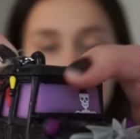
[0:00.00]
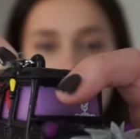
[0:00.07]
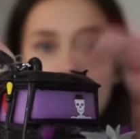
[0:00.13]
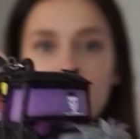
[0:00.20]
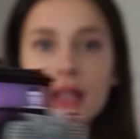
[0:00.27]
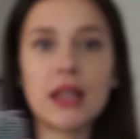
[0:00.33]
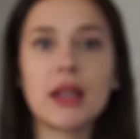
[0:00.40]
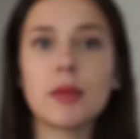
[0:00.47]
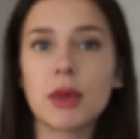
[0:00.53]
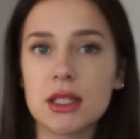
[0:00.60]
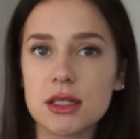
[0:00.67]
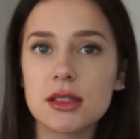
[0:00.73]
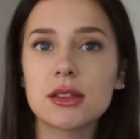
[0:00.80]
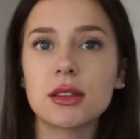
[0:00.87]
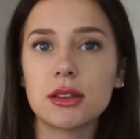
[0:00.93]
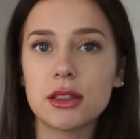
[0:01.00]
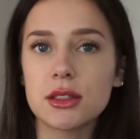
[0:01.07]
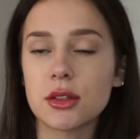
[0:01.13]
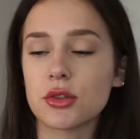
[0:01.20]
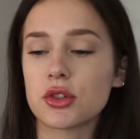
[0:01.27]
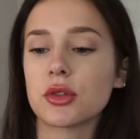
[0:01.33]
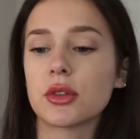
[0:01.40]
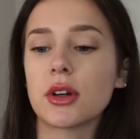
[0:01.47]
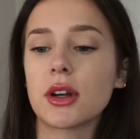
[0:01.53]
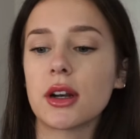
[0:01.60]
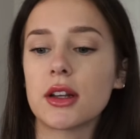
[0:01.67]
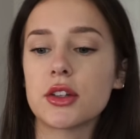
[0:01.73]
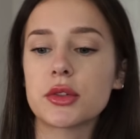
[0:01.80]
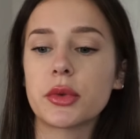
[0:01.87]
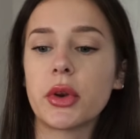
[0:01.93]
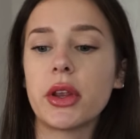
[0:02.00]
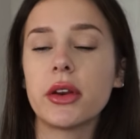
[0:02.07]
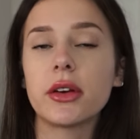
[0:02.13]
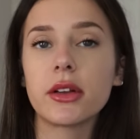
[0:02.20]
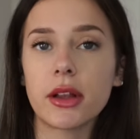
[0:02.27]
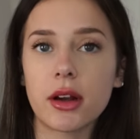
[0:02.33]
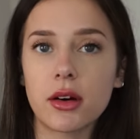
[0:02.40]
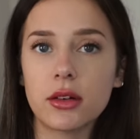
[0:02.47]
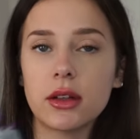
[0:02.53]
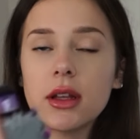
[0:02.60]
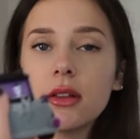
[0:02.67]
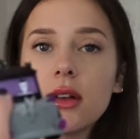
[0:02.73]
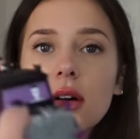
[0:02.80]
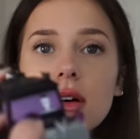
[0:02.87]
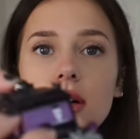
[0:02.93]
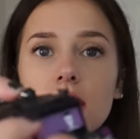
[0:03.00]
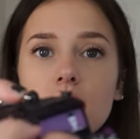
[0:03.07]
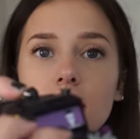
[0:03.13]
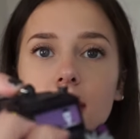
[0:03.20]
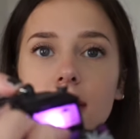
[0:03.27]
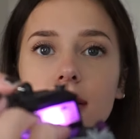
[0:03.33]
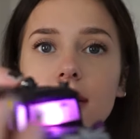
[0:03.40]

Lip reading: play it again because it's literally so short and I just wanna hear it like all day long.